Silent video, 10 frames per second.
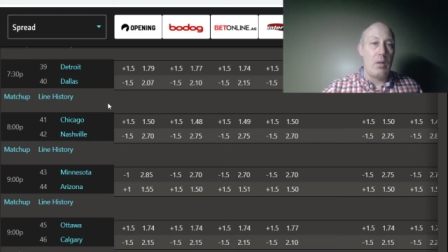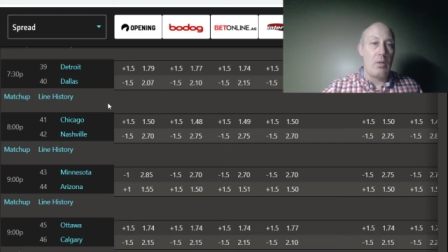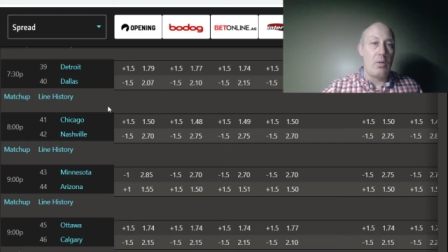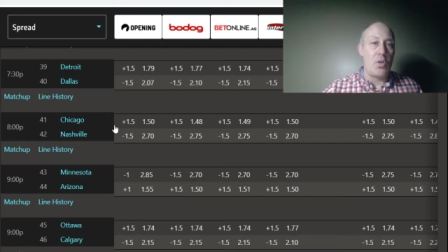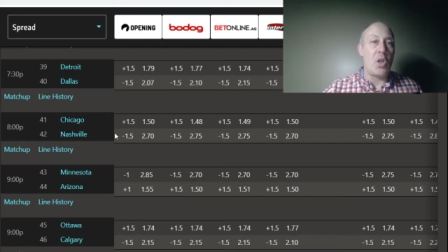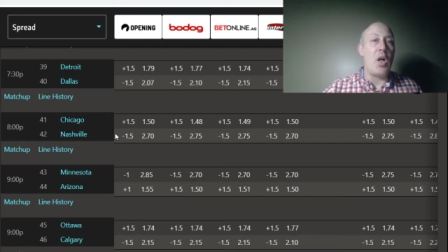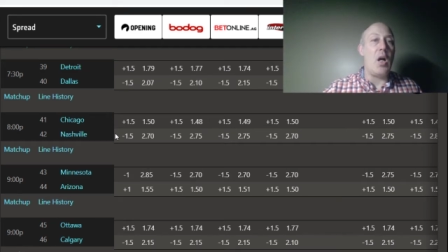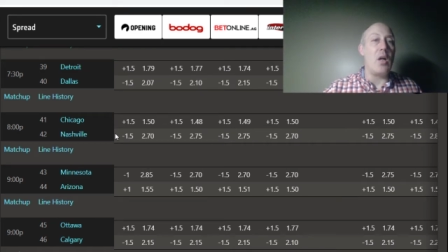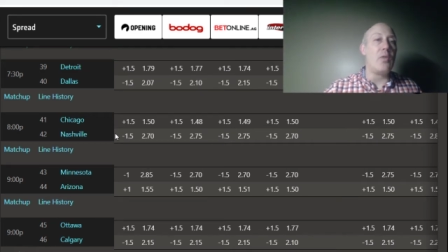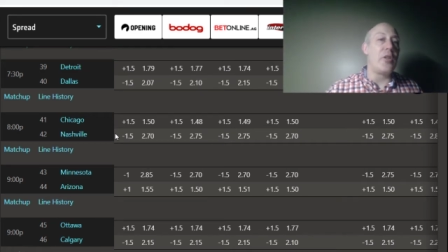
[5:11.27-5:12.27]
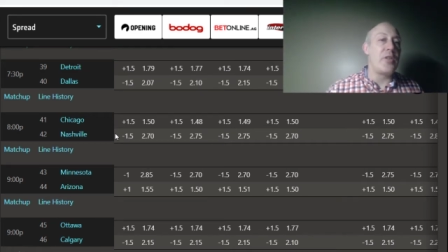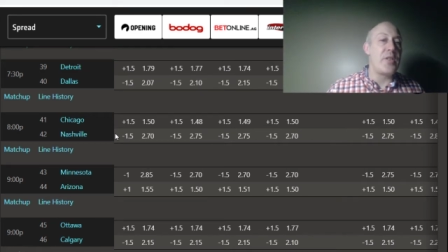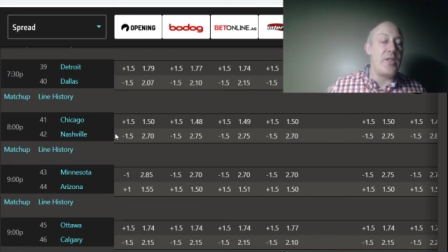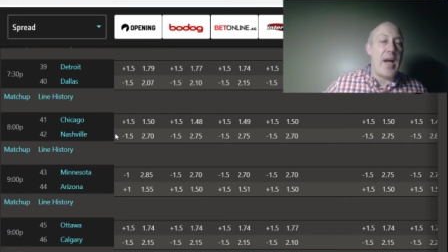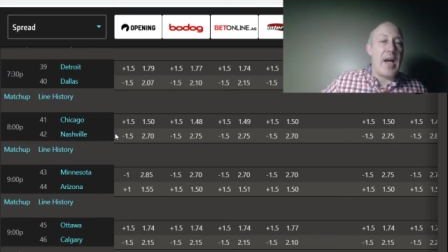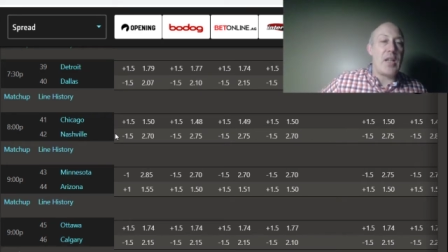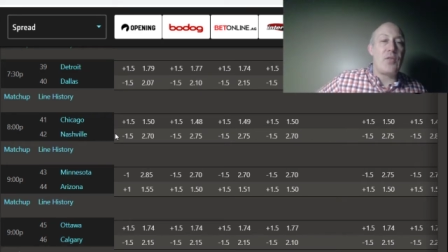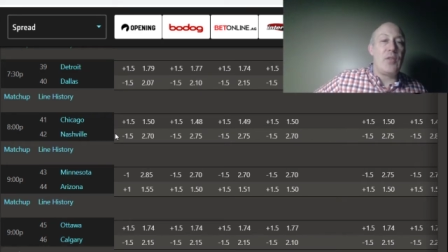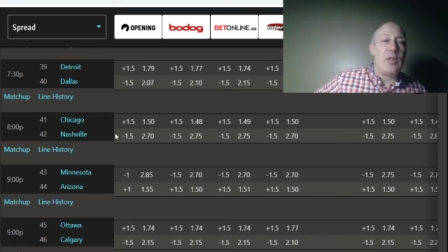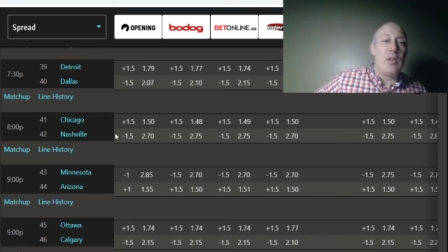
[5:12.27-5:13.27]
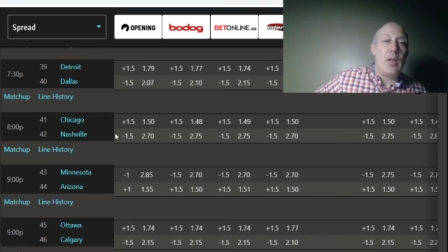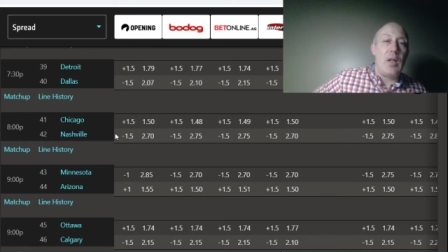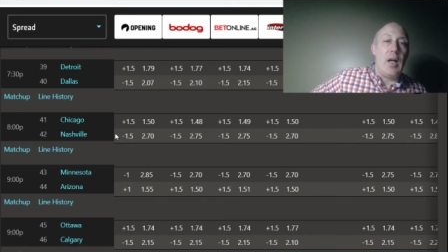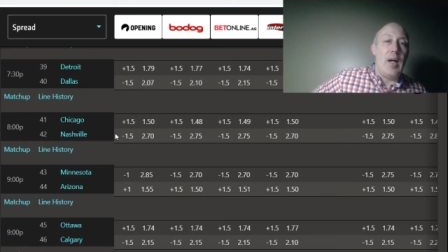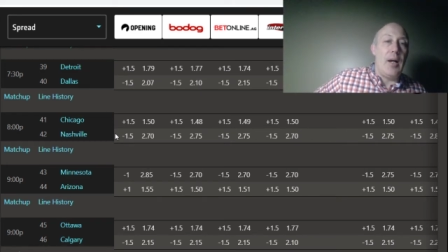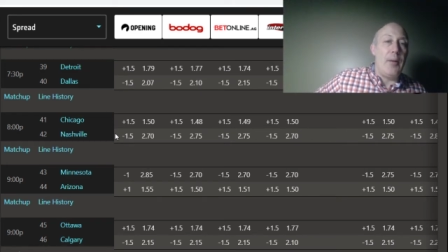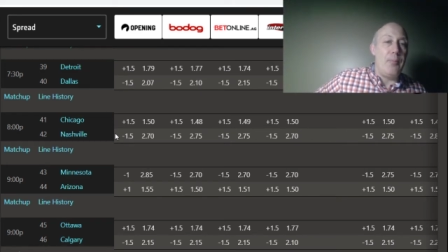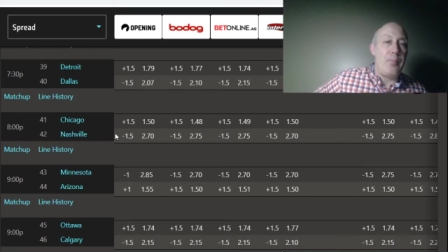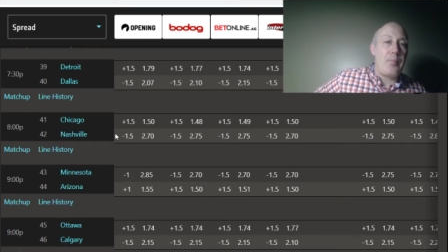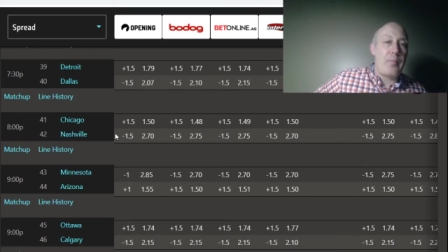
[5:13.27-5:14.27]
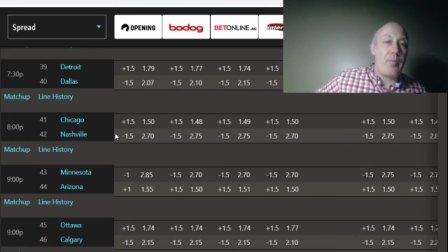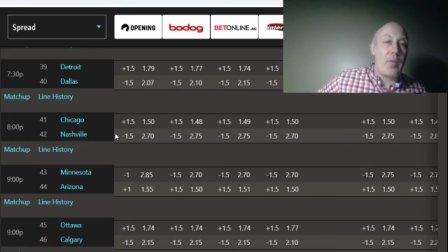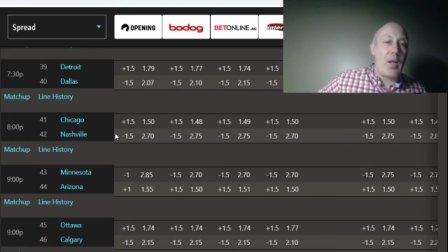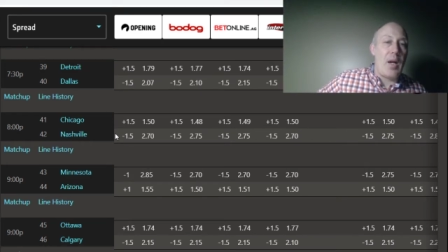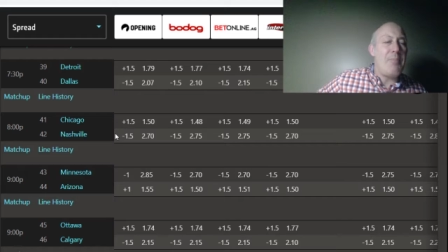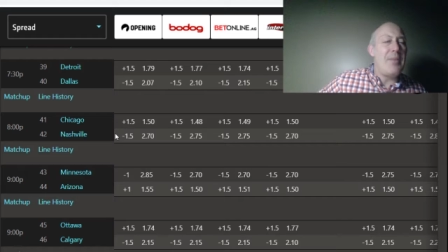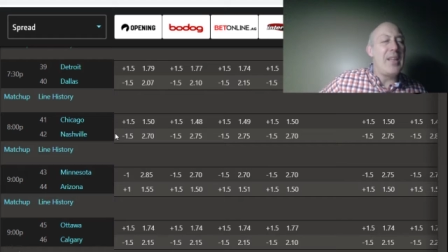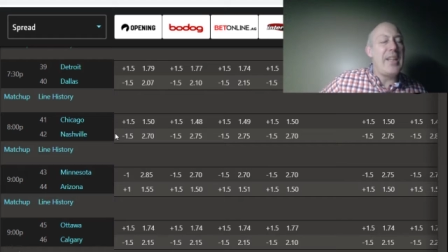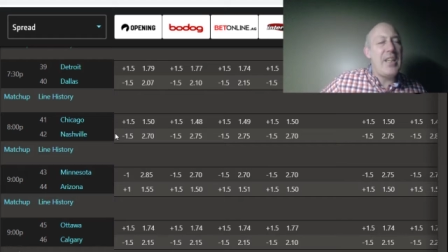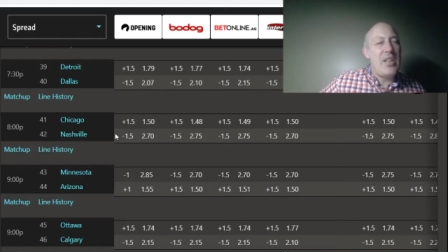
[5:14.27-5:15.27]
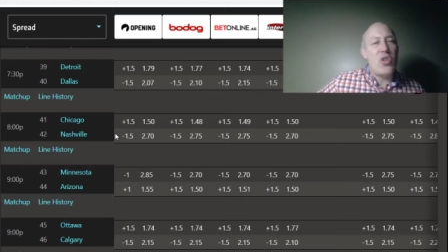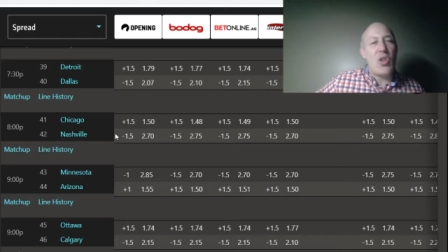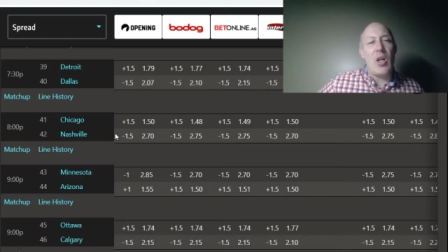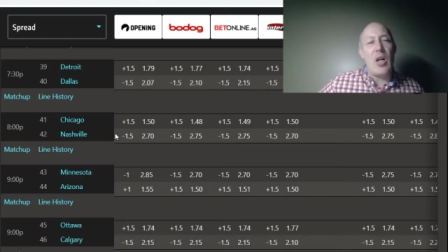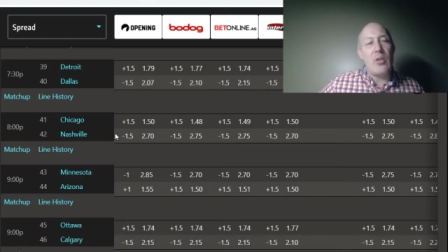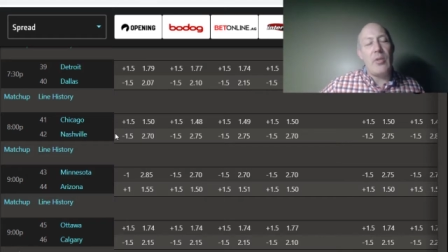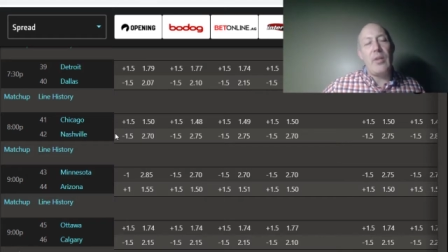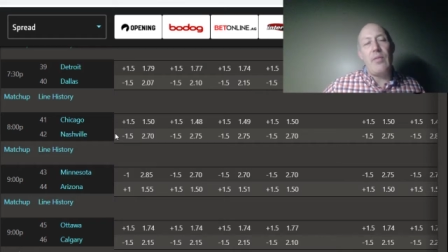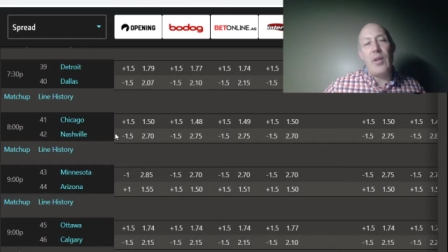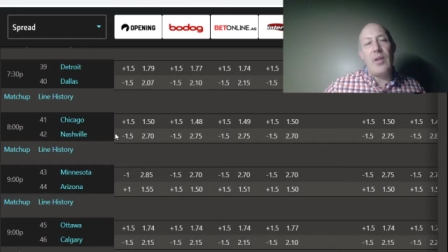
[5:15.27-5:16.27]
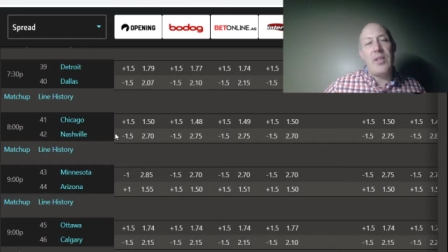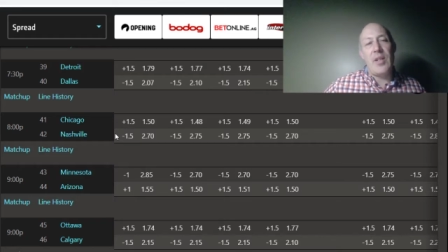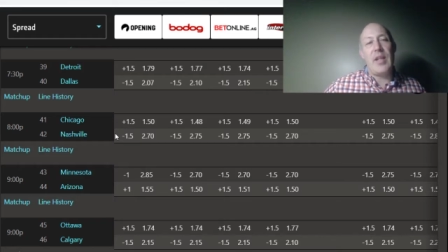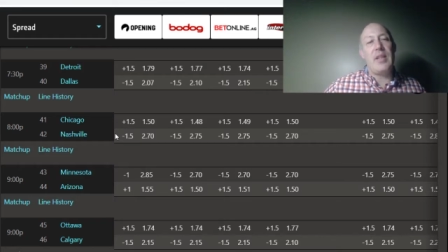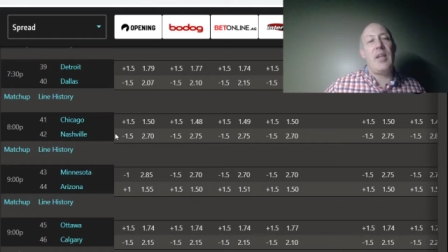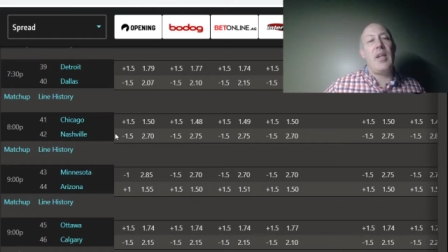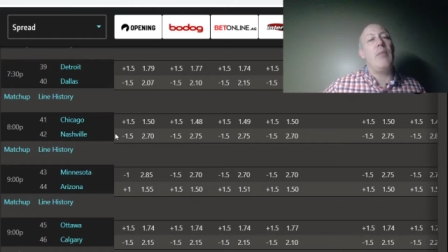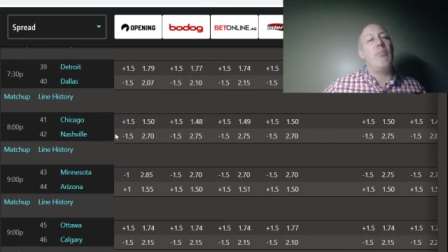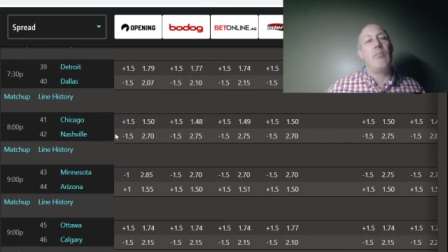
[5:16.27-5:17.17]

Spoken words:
Chicago versus Nashville. I'm leaning Chicago here. Very tight game.